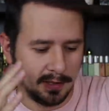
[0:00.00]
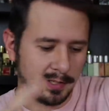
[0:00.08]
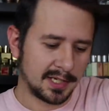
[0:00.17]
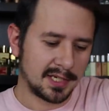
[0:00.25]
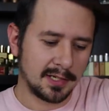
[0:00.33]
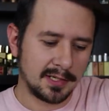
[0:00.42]

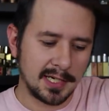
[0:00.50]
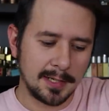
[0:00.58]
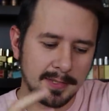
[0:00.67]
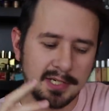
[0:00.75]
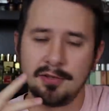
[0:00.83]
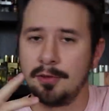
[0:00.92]
And that's gonna
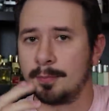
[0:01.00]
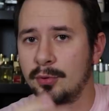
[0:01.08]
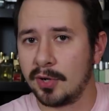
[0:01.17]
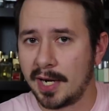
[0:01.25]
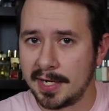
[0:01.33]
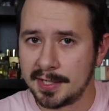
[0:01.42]
take me to the
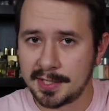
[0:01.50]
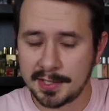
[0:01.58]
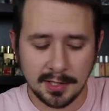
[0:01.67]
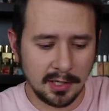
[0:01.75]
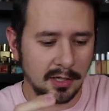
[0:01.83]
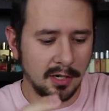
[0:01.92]
price.